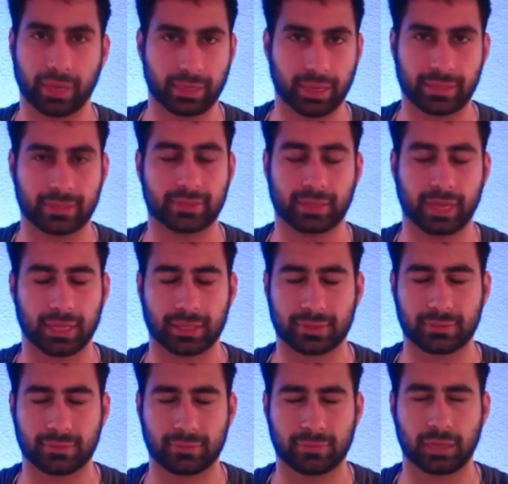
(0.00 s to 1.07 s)

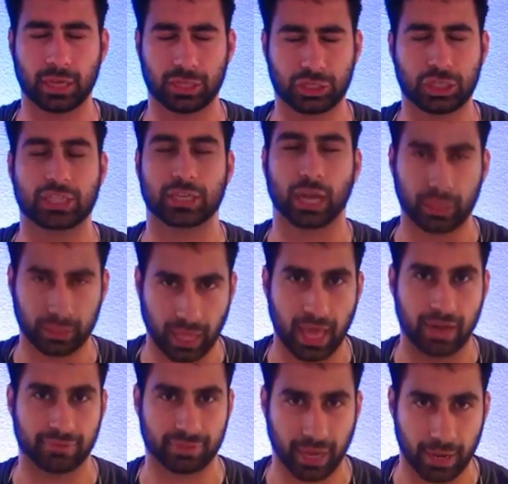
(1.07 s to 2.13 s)
It's just a
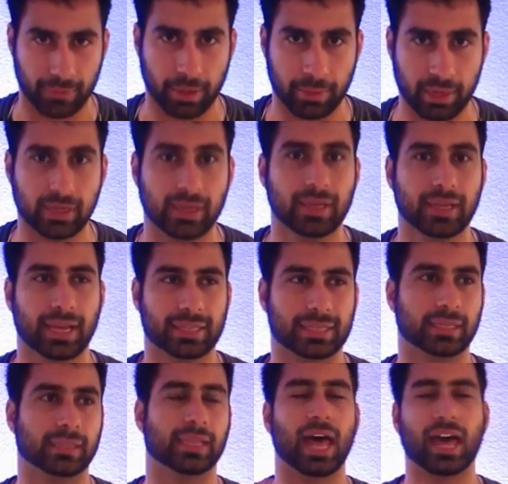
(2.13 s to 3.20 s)
lot of time. I mean, it's
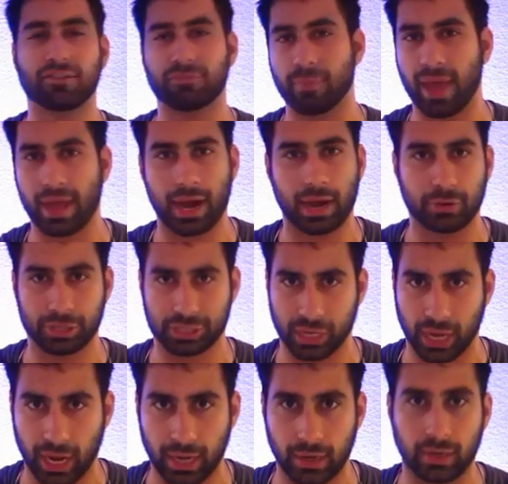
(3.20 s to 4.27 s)
a lot of man hours
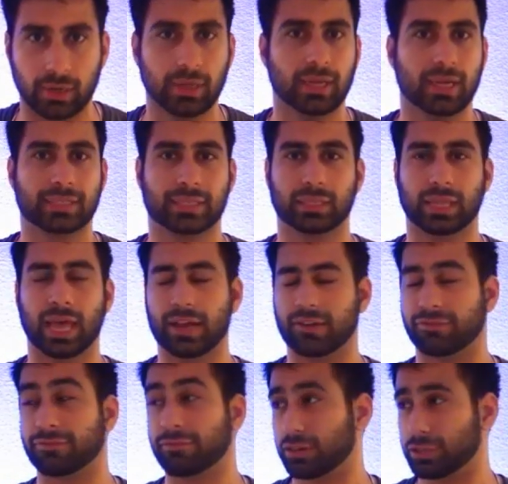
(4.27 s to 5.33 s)
to hire. It's a lot
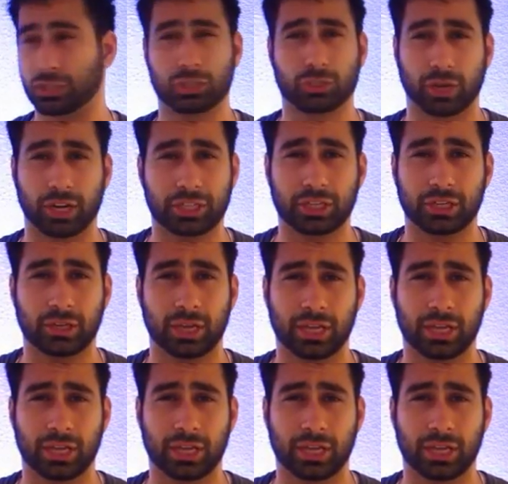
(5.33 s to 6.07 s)
of frustration.